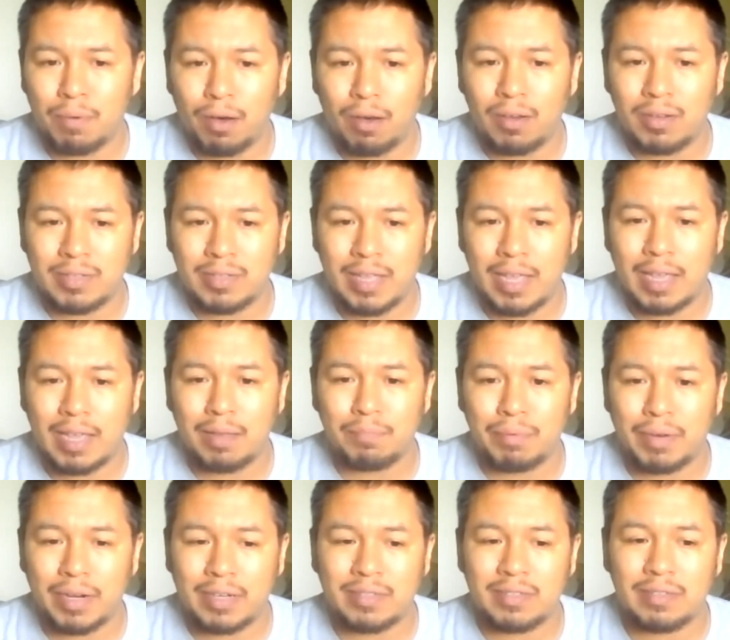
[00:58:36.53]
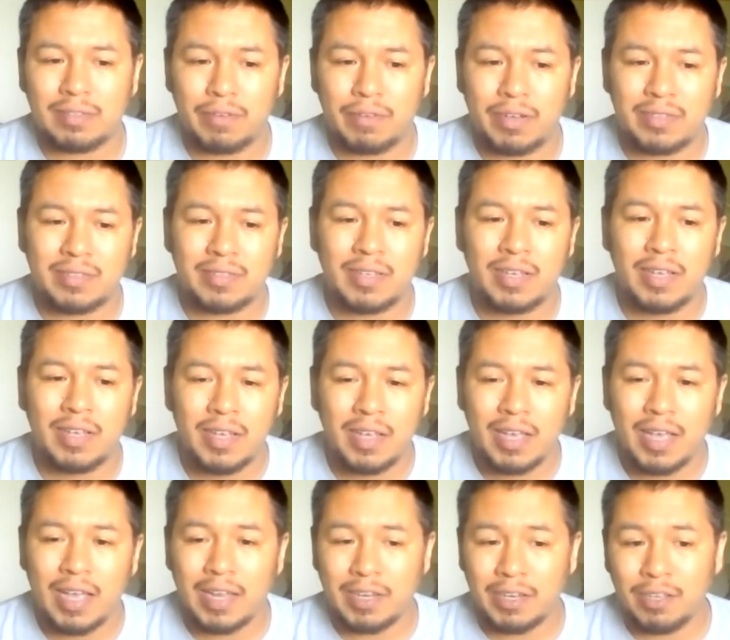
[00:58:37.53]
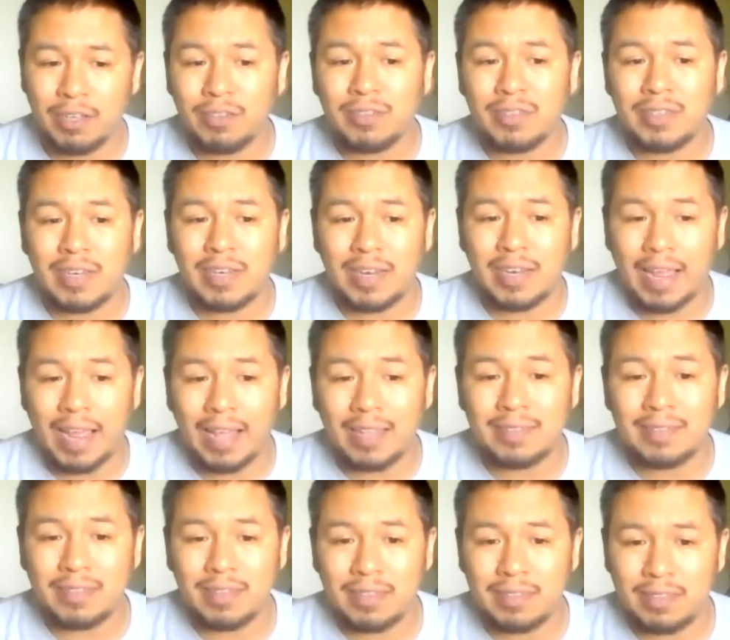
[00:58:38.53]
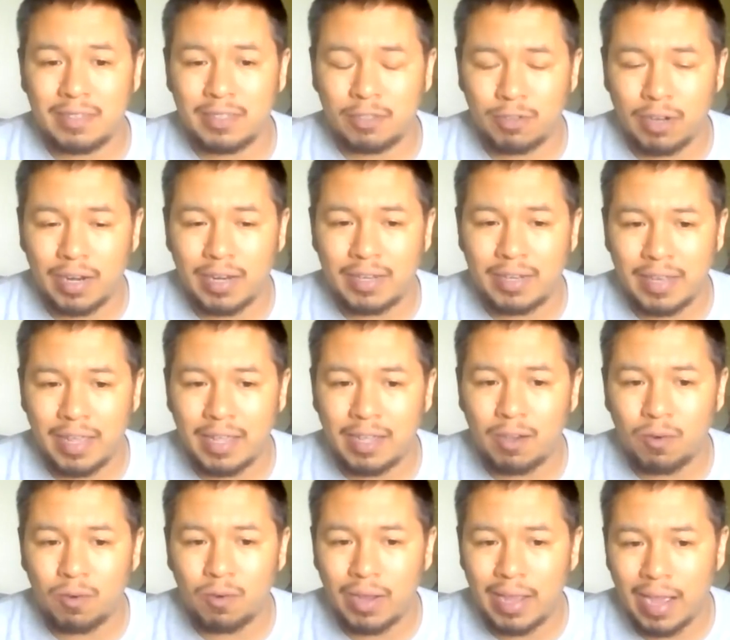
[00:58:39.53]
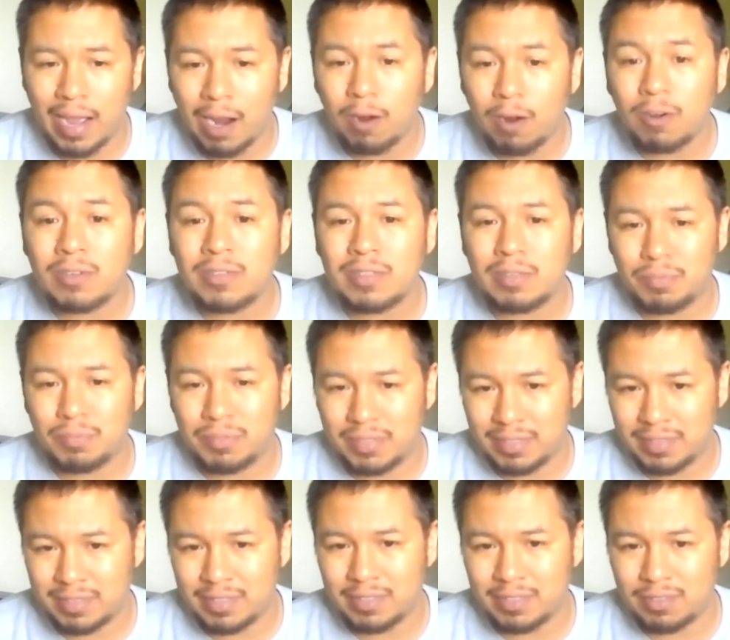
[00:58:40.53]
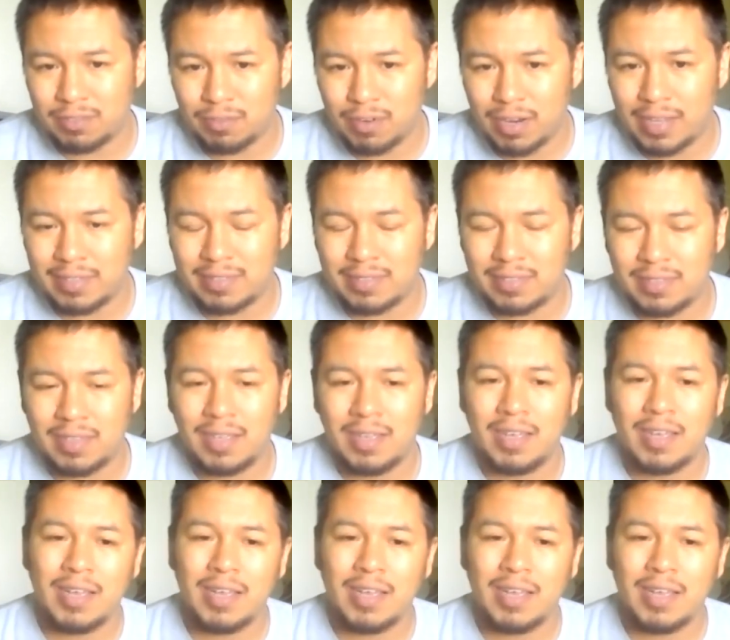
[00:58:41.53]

Paul and taking pictures of us and using it against us to try to take away our subsistence rights.